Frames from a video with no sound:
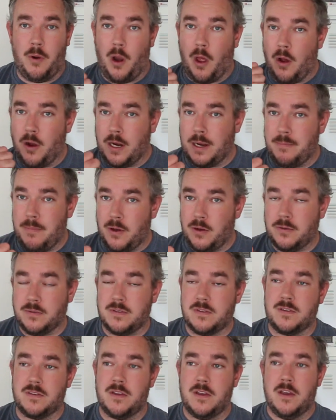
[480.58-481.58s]
longer
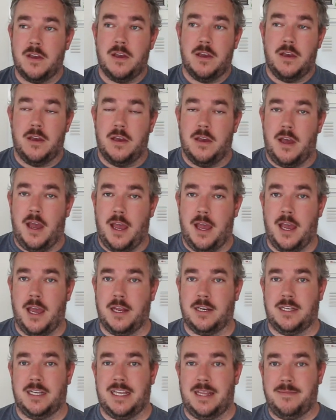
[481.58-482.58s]
bolts
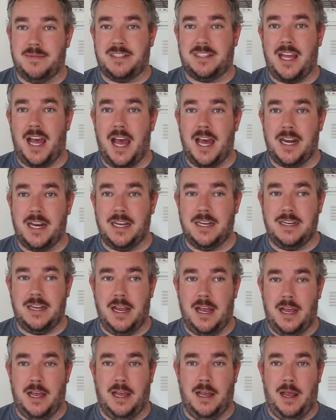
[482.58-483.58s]
to get them started,
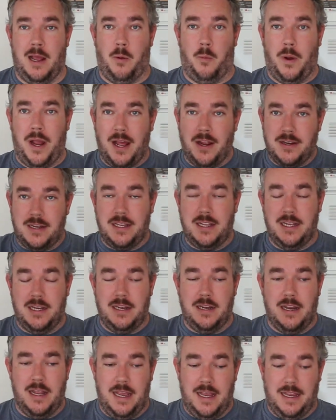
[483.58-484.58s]
wound
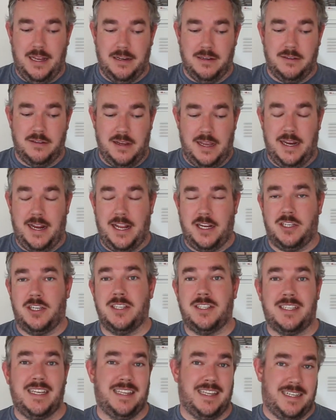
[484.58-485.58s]
in and actually
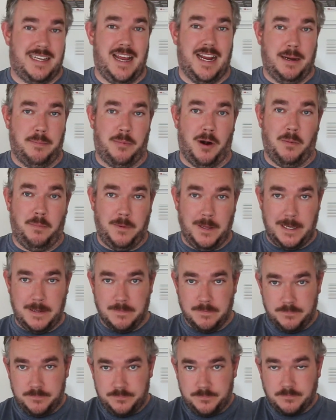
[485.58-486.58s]
set the tank properly,
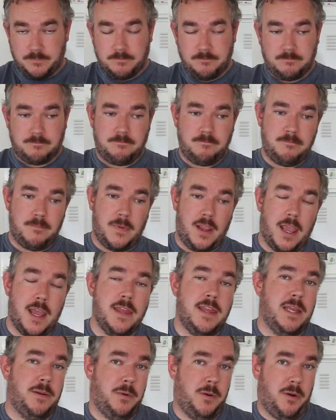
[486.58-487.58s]

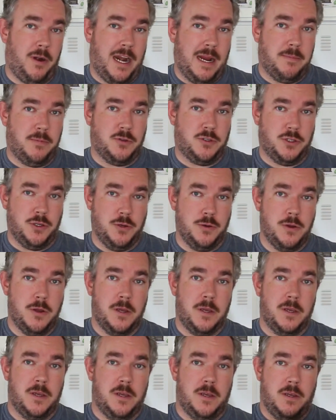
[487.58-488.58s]
and then we were able to
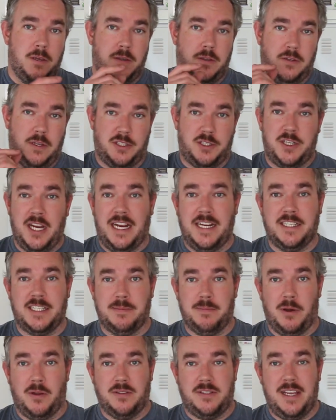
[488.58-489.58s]
change the
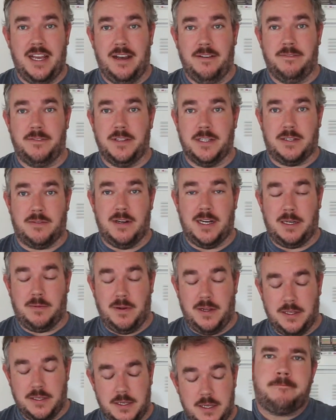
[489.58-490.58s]
bolts out for the correct
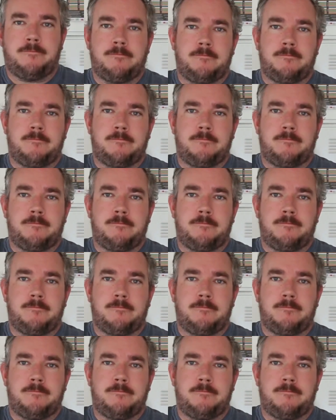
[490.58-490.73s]
ones.